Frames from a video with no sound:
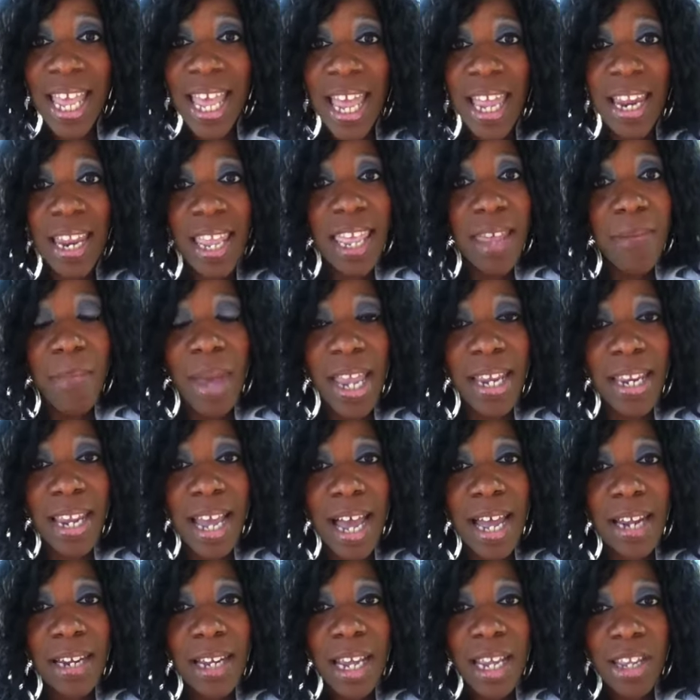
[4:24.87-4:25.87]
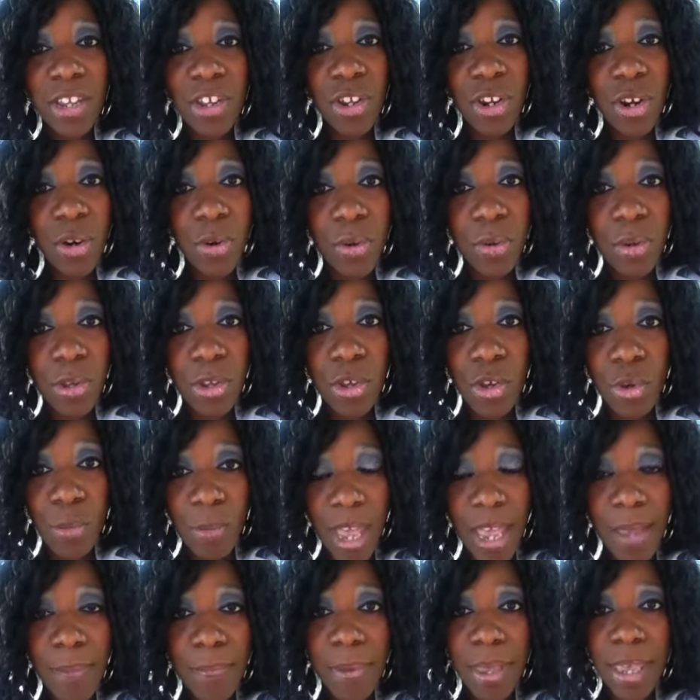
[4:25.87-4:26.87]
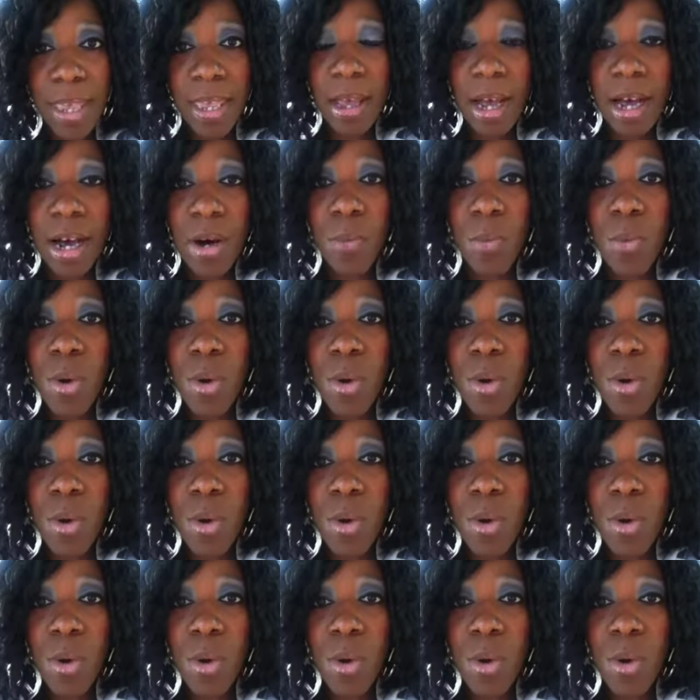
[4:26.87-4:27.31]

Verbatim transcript: And he may not, you know, you may be a uh,